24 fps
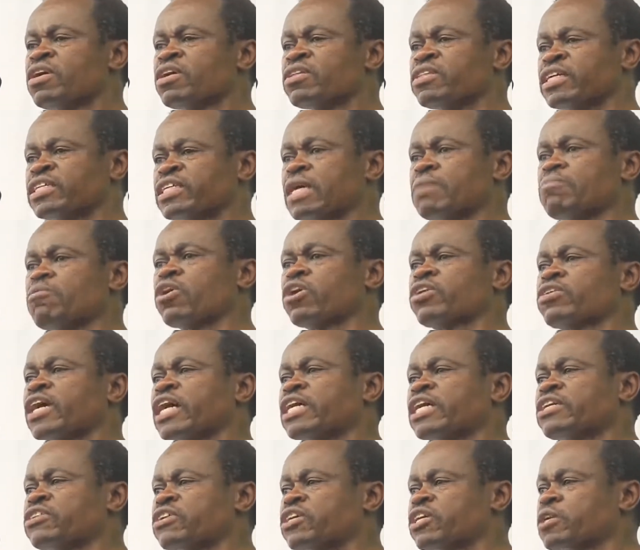the
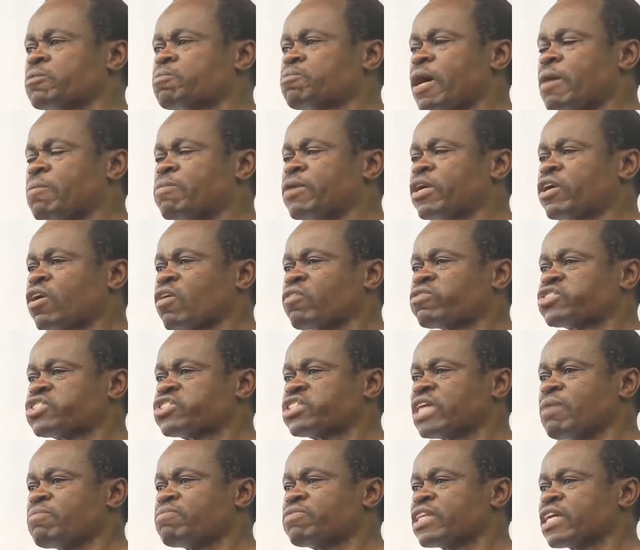Democratic Republic of
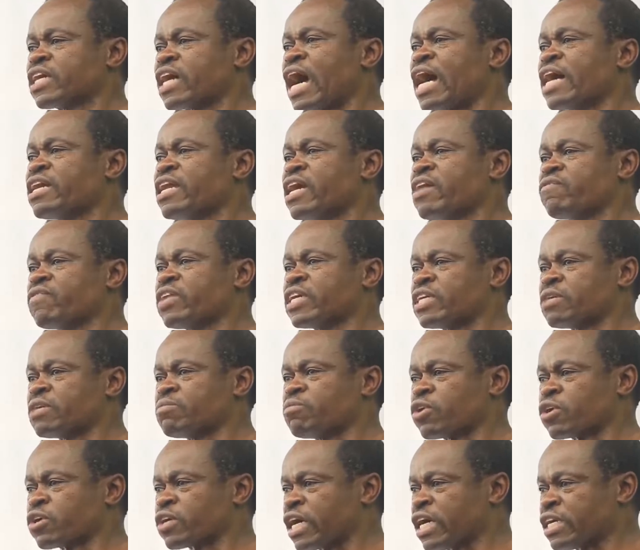something are never
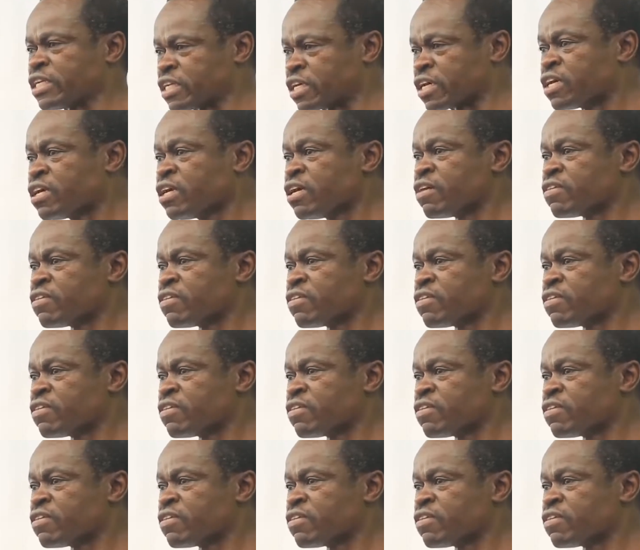democratic.